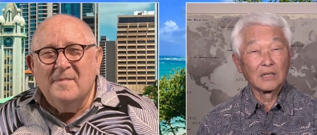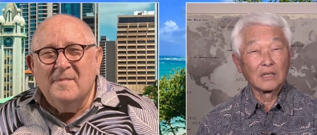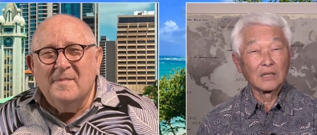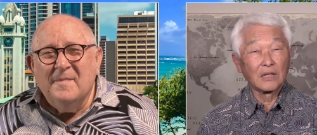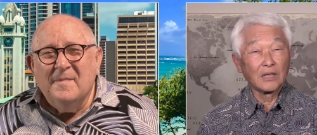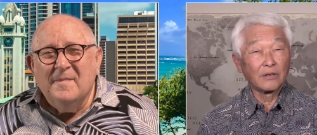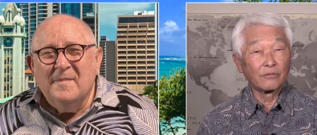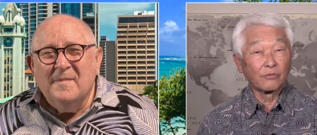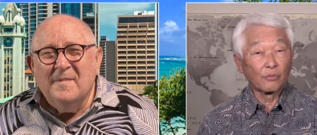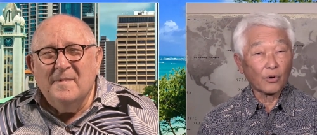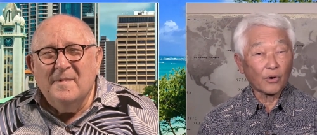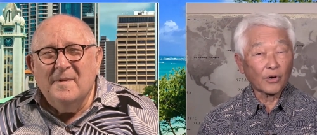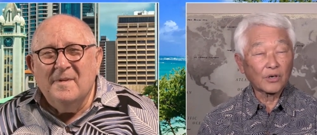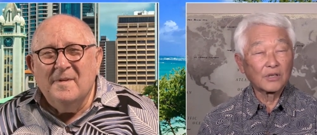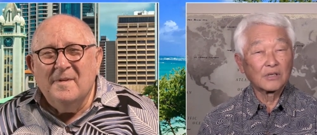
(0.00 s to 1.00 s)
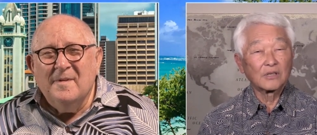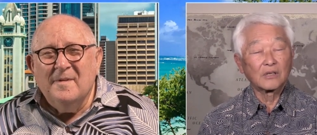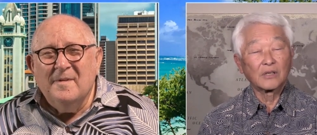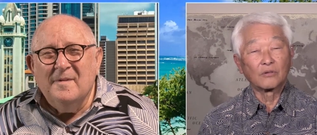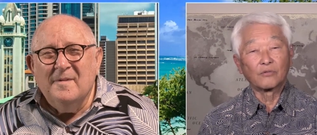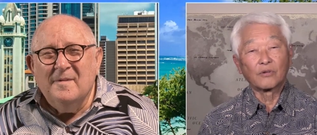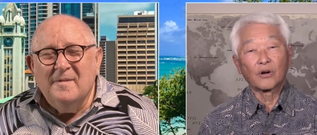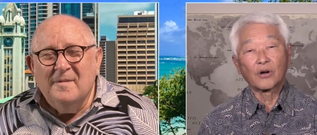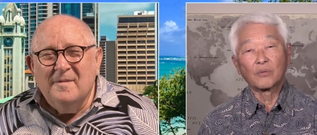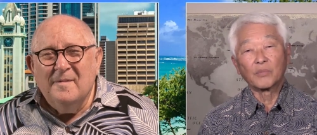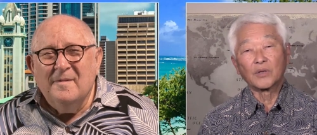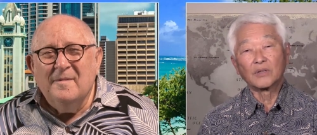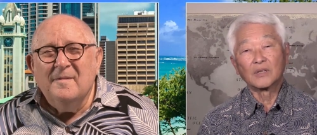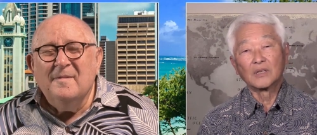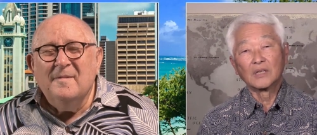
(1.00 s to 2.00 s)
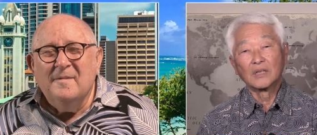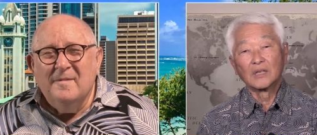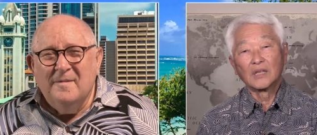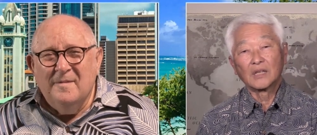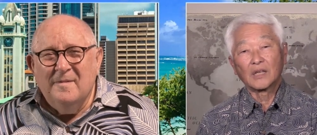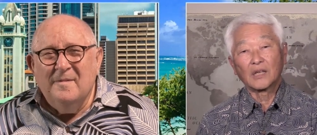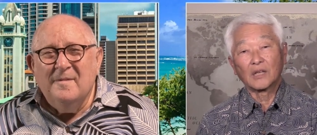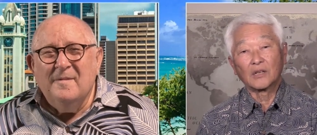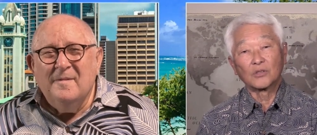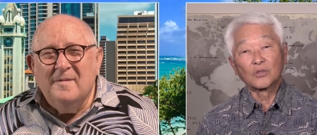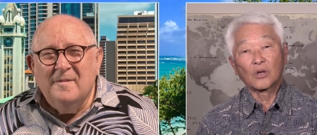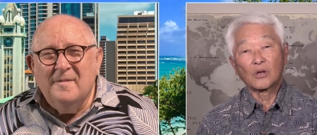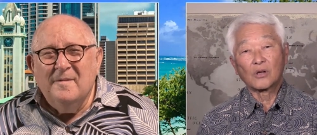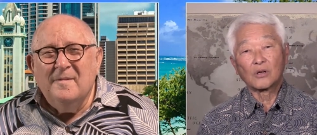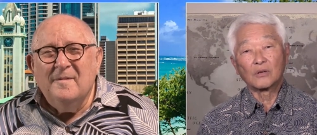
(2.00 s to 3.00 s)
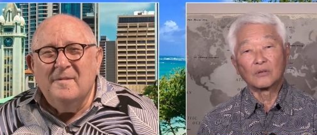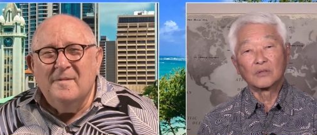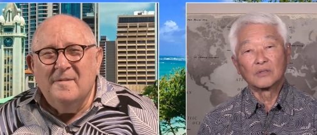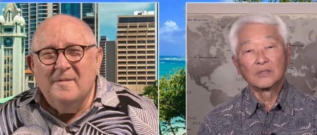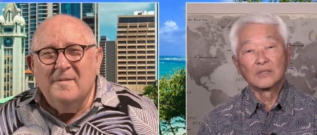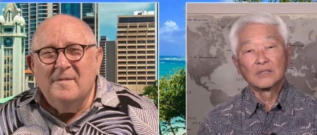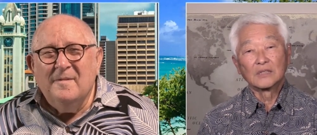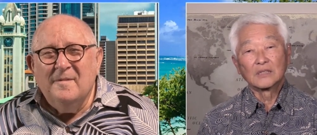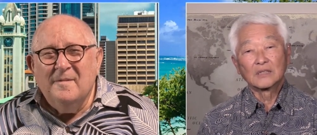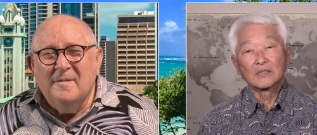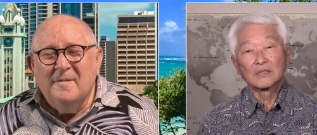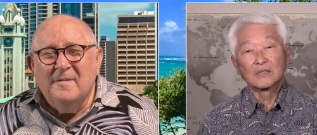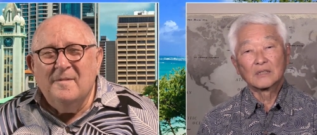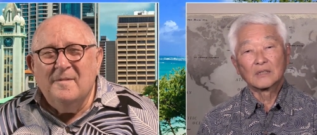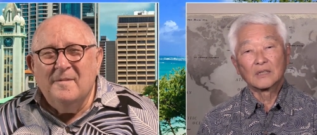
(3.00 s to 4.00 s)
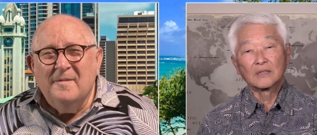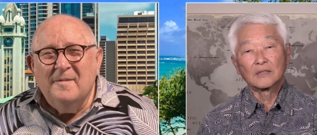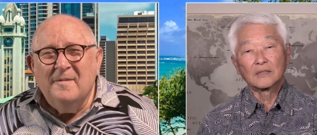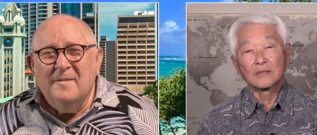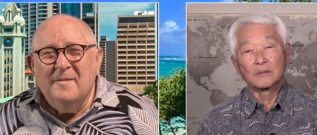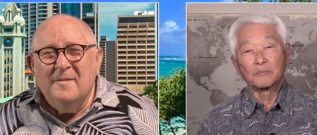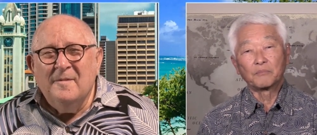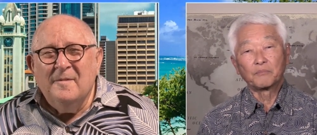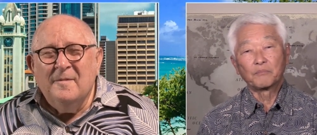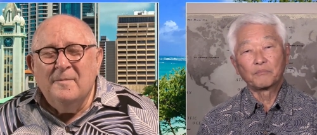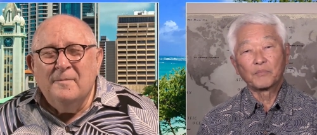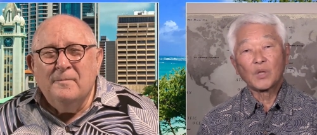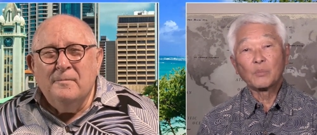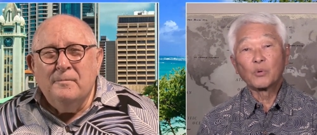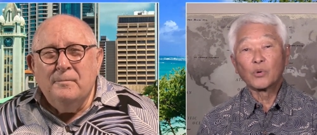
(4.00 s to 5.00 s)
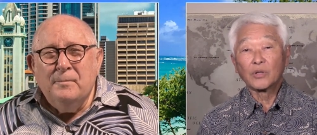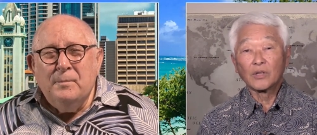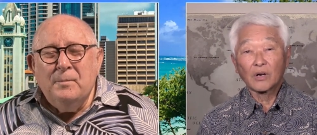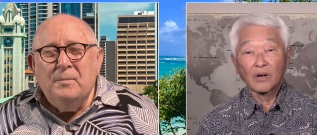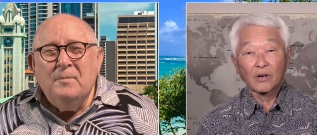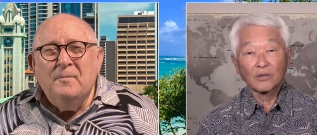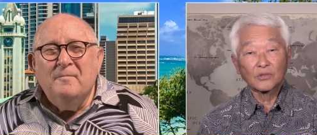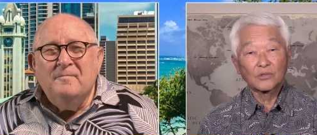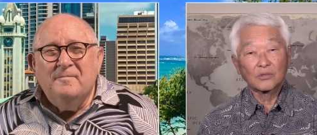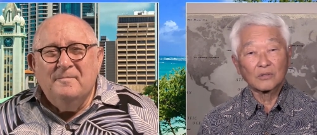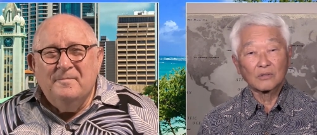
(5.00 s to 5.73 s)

Speaker 1: live work environment, and it's all um, people in the arts,